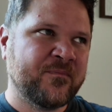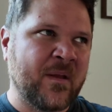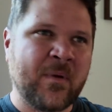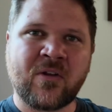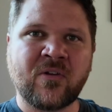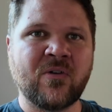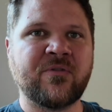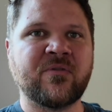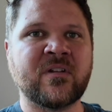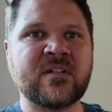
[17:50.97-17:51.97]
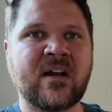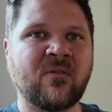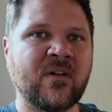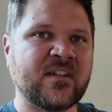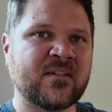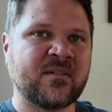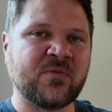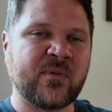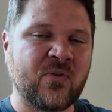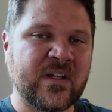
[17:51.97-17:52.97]
I'm not going to go through the entire list
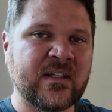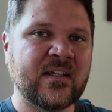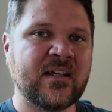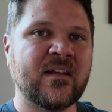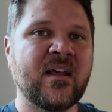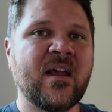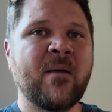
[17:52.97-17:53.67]
because we already did.